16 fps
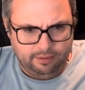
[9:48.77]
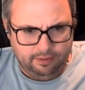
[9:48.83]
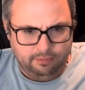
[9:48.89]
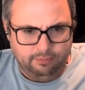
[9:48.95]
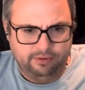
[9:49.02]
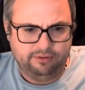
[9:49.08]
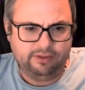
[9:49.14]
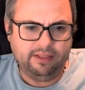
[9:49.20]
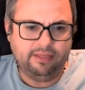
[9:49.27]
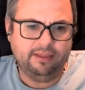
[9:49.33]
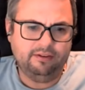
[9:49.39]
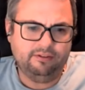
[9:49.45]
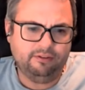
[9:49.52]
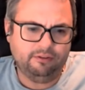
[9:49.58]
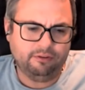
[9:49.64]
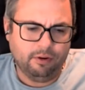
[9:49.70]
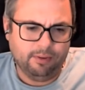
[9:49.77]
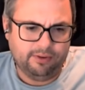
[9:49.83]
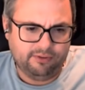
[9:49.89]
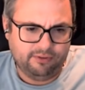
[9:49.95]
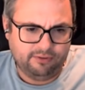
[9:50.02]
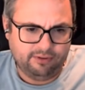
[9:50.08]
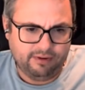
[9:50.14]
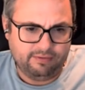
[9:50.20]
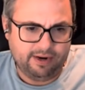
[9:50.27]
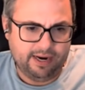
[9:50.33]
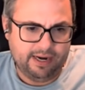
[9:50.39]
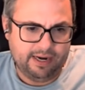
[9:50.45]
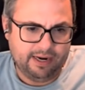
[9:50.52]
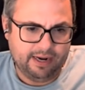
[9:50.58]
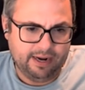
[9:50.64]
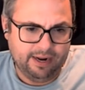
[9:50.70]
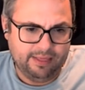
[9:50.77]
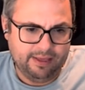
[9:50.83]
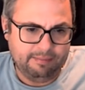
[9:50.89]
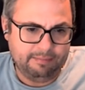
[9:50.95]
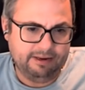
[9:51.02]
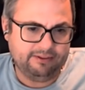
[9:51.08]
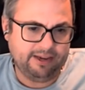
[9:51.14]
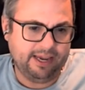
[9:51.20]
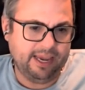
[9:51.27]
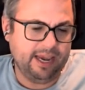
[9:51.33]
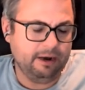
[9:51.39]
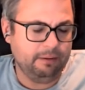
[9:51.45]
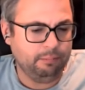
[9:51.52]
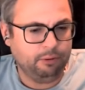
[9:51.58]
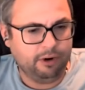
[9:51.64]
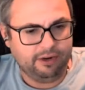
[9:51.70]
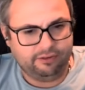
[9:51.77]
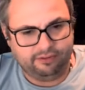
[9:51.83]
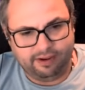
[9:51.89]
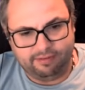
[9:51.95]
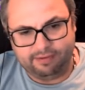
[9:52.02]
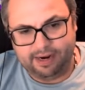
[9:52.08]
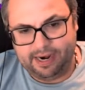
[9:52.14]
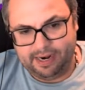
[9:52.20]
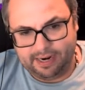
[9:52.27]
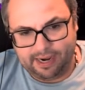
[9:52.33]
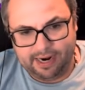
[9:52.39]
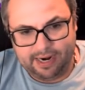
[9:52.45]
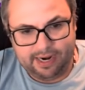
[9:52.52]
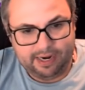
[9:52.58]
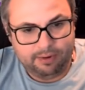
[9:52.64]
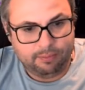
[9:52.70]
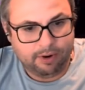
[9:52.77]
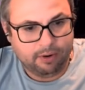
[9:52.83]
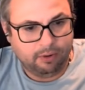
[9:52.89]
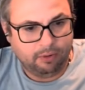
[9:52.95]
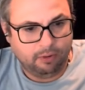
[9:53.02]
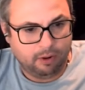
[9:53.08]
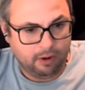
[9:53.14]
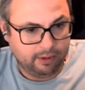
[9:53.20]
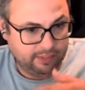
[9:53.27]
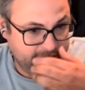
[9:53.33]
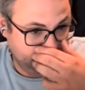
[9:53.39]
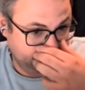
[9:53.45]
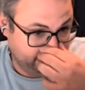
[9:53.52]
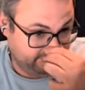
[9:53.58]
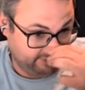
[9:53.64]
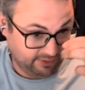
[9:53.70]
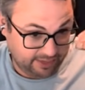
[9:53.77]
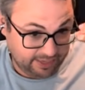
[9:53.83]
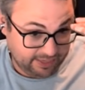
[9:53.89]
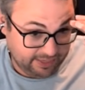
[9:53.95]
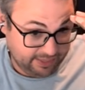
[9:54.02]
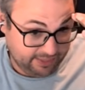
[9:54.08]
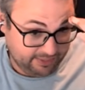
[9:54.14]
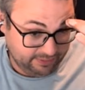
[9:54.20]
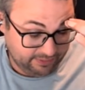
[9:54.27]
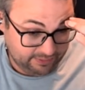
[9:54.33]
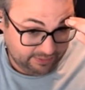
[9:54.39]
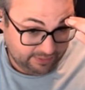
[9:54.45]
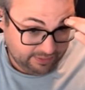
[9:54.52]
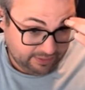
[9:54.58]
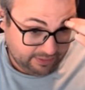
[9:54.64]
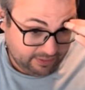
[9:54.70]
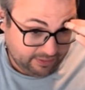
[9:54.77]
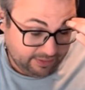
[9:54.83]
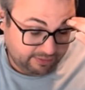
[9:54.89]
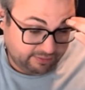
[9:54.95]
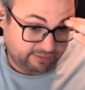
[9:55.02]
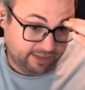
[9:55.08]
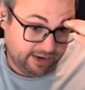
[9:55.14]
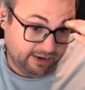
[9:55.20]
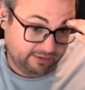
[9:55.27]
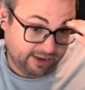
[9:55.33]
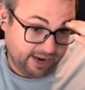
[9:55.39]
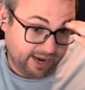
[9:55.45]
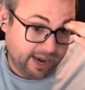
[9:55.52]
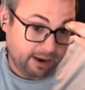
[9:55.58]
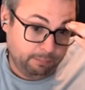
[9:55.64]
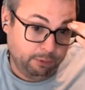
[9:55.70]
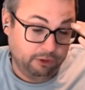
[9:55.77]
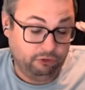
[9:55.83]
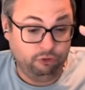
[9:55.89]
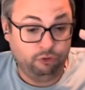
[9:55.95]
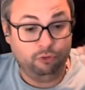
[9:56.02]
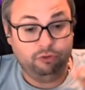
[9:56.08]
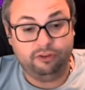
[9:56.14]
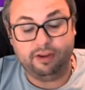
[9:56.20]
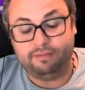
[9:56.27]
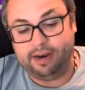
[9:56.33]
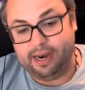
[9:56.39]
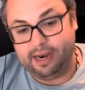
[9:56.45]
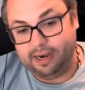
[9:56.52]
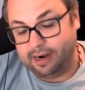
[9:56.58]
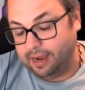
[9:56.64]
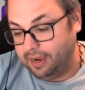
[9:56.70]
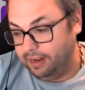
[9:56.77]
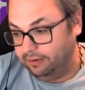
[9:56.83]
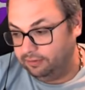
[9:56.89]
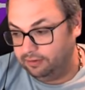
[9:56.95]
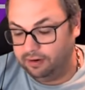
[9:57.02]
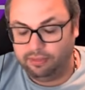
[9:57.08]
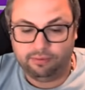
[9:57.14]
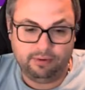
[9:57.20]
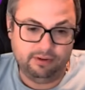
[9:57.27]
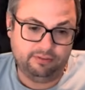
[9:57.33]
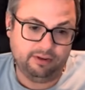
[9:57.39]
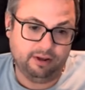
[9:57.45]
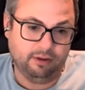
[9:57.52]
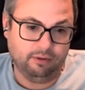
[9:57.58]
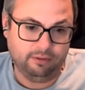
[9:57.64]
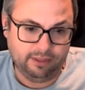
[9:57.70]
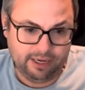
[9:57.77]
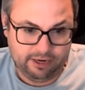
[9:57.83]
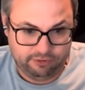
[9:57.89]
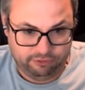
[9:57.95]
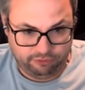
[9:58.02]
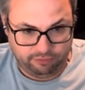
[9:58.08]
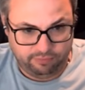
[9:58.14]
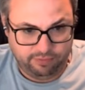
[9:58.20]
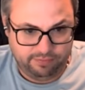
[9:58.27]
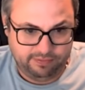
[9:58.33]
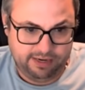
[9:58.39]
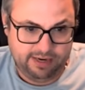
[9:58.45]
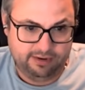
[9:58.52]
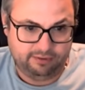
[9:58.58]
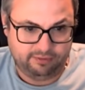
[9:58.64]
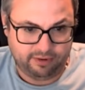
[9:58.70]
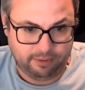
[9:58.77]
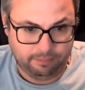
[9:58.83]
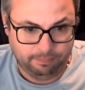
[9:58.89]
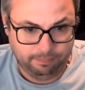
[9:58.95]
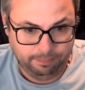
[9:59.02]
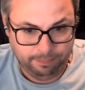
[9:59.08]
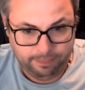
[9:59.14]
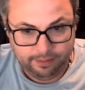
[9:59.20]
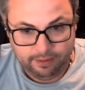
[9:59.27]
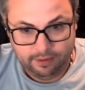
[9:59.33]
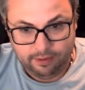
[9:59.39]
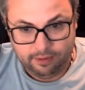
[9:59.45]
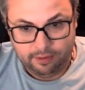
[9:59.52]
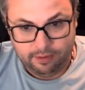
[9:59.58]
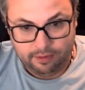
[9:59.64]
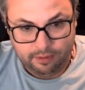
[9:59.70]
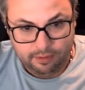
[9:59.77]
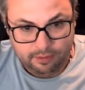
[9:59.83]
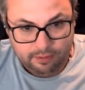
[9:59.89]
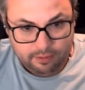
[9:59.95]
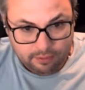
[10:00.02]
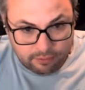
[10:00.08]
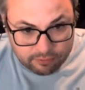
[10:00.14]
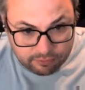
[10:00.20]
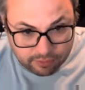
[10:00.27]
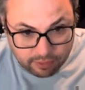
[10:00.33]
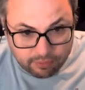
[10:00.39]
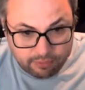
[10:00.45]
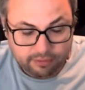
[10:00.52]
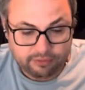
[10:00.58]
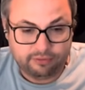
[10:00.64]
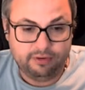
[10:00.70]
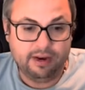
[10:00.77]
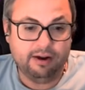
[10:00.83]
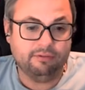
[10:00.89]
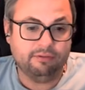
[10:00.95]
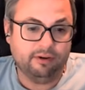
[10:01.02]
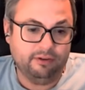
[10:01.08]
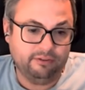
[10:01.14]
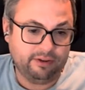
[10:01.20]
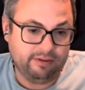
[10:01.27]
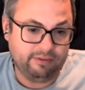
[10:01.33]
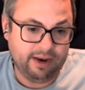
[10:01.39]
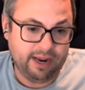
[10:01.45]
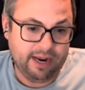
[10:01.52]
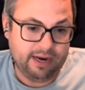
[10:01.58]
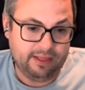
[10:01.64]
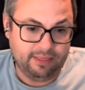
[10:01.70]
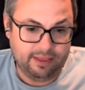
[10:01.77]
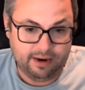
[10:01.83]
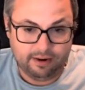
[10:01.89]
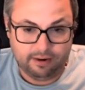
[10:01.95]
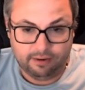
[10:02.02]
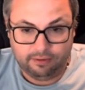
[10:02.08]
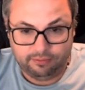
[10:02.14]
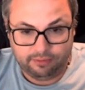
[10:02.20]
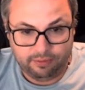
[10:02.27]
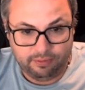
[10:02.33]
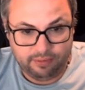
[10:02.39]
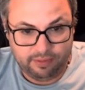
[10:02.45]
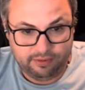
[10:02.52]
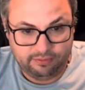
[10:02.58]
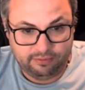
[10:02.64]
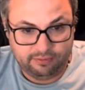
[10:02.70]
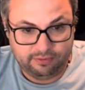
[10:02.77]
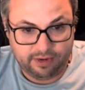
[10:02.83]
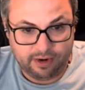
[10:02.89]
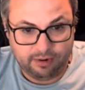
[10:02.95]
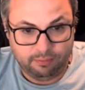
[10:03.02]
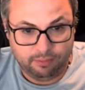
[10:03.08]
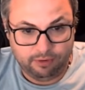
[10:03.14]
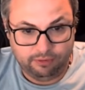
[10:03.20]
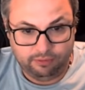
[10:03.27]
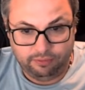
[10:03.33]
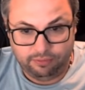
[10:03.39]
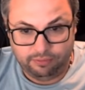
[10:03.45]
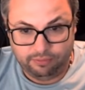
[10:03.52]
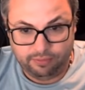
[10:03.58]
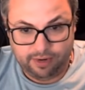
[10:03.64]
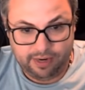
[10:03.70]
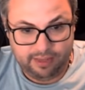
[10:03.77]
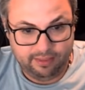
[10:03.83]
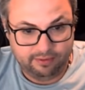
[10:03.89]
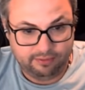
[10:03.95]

We said this is always a 7, 8, 9. That means I can't put a 7, 8, 9 anywhere along this this thing, because I can't put 2 7, 8, 9s in a 3-cell-ish 15 sum. So there's never a 7, 8 in there. So this is not a 1, 2, 3.